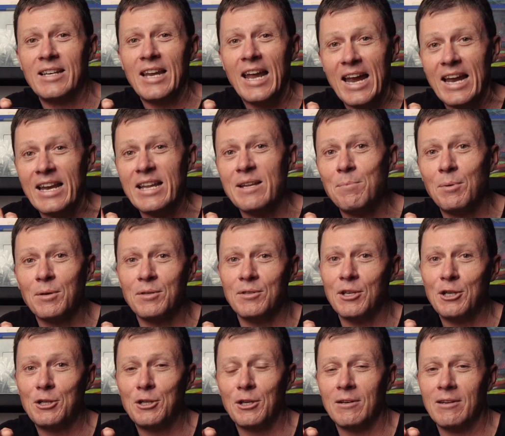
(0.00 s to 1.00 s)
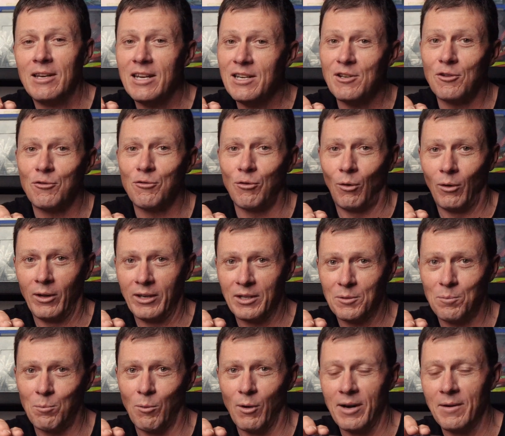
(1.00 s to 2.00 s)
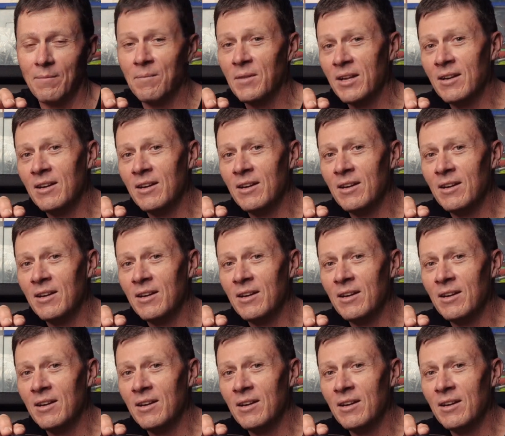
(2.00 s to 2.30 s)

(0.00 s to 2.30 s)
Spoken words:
in any position in your trolling spread.